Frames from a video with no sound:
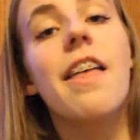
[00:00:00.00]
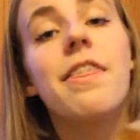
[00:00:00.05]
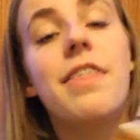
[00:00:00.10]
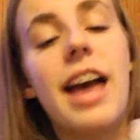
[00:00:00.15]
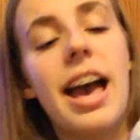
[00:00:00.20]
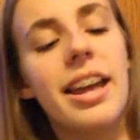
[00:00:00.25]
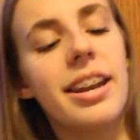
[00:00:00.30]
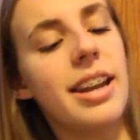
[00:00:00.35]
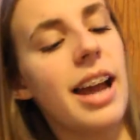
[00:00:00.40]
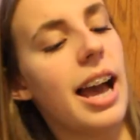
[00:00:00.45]

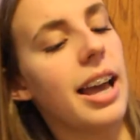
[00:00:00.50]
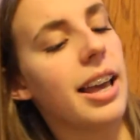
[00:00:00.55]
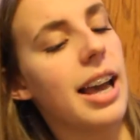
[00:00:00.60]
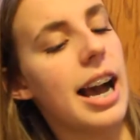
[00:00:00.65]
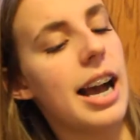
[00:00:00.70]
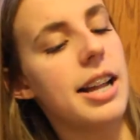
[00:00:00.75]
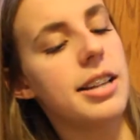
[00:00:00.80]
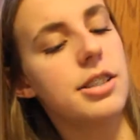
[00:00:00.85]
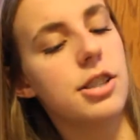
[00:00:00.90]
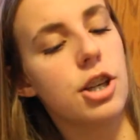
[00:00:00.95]
Then I
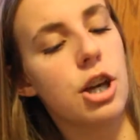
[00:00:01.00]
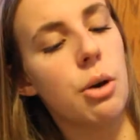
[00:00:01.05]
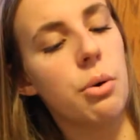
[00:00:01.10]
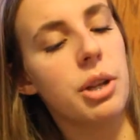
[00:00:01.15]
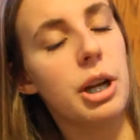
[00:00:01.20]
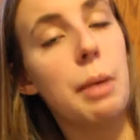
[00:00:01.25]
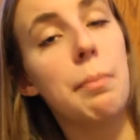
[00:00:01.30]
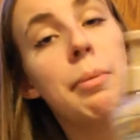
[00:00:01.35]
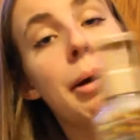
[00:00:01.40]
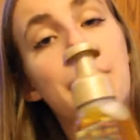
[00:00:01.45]
got
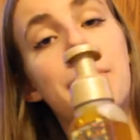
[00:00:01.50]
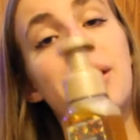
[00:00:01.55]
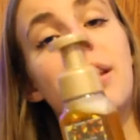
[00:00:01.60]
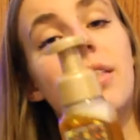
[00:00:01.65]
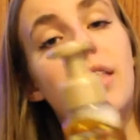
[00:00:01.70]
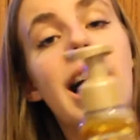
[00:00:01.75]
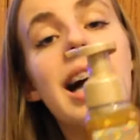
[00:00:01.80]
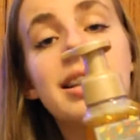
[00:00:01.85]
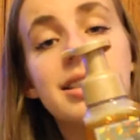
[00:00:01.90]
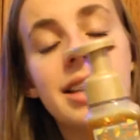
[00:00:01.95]
coconut
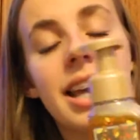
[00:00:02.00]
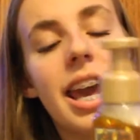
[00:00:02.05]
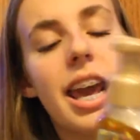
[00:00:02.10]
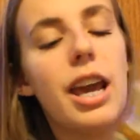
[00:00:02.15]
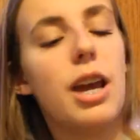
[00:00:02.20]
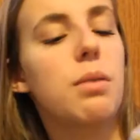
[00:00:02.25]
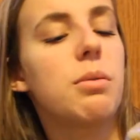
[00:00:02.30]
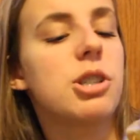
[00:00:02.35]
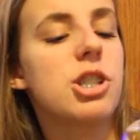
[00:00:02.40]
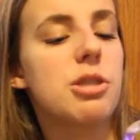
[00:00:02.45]
pumpkin
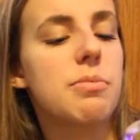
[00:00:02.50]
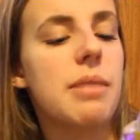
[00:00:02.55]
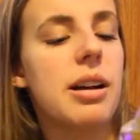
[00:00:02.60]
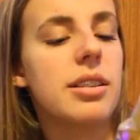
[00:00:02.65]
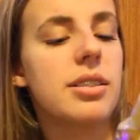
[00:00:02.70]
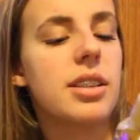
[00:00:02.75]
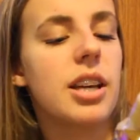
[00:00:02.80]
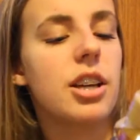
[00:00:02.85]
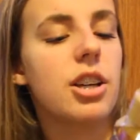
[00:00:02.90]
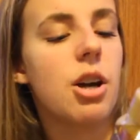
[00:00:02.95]
latte, which
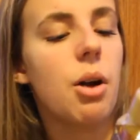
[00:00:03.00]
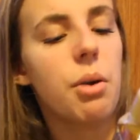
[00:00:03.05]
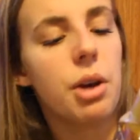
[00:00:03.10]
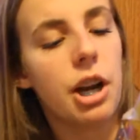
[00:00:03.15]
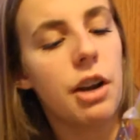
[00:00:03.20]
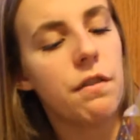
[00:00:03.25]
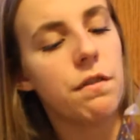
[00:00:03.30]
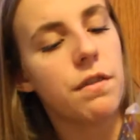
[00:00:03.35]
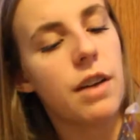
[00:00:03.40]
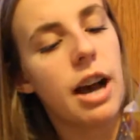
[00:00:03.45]
smells like
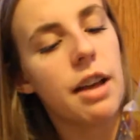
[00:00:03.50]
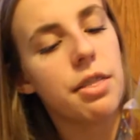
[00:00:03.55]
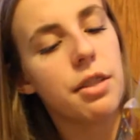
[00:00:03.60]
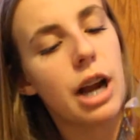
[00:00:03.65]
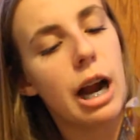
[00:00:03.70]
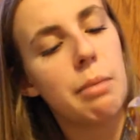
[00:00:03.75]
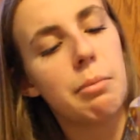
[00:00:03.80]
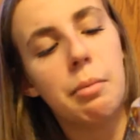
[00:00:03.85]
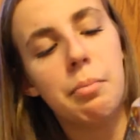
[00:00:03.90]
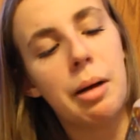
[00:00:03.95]
coconut broth,
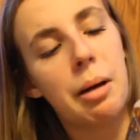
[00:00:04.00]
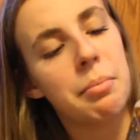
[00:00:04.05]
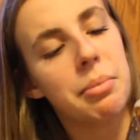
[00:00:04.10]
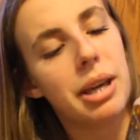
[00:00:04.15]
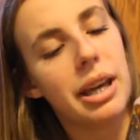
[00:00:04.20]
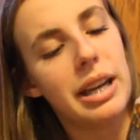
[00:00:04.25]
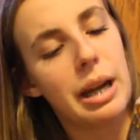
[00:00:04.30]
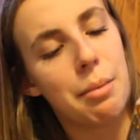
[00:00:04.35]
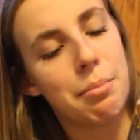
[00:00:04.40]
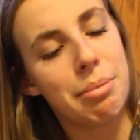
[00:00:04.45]
caramel
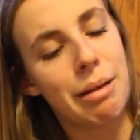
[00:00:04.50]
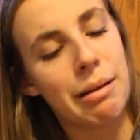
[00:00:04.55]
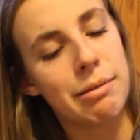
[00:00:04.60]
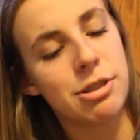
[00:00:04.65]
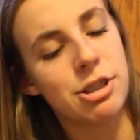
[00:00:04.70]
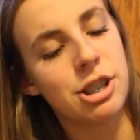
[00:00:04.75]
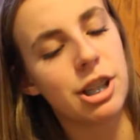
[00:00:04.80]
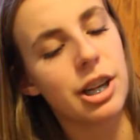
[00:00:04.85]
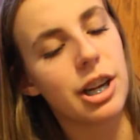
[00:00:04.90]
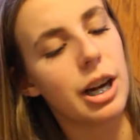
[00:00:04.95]
pumpkin, and
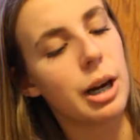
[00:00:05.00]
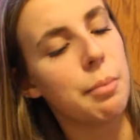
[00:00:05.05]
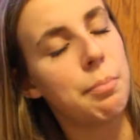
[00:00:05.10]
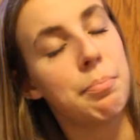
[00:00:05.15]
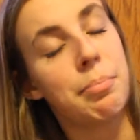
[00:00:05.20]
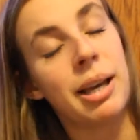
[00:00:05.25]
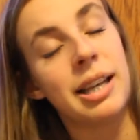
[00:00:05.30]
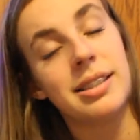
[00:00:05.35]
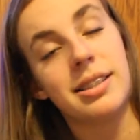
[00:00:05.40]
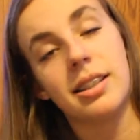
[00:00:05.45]
brown
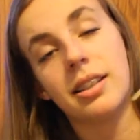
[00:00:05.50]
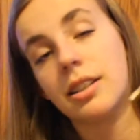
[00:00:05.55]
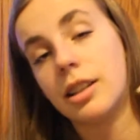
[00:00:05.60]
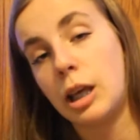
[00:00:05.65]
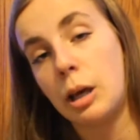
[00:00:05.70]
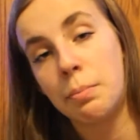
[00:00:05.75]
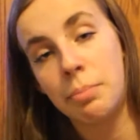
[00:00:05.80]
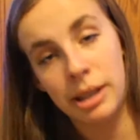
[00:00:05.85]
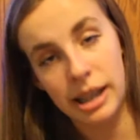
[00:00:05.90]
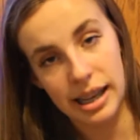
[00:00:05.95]
sugar,
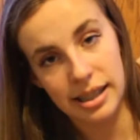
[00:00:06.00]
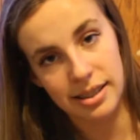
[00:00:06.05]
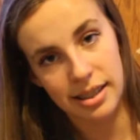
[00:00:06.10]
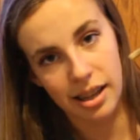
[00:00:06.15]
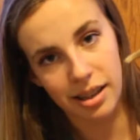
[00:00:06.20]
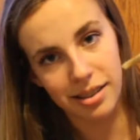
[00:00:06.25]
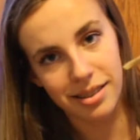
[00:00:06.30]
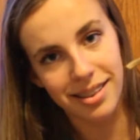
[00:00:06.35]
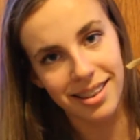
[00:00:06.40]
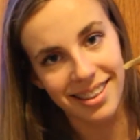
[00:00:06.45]
basically a
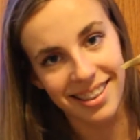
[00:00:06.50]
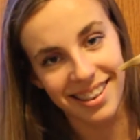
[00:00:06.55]
PSL.